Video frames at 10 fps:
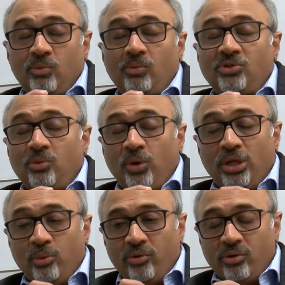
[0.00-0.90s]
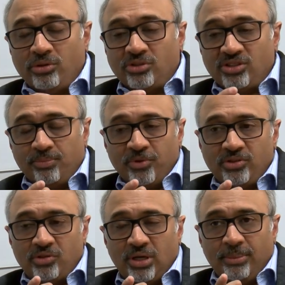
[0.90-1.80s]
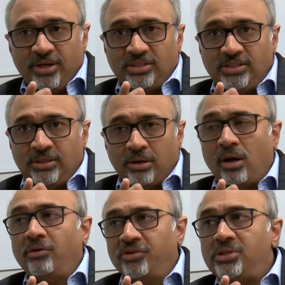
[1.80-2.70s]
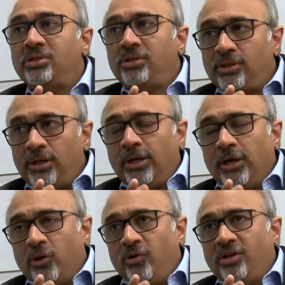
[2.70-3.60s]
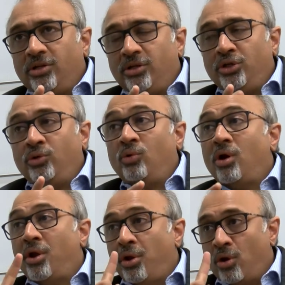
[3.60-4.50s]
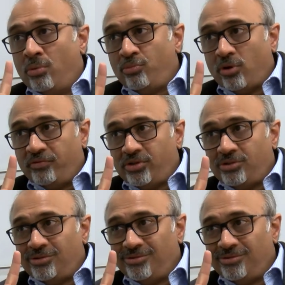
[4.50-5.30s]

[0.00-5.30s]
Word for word: so we knew we were onto something. So MIT and Harvard created a new nonprofit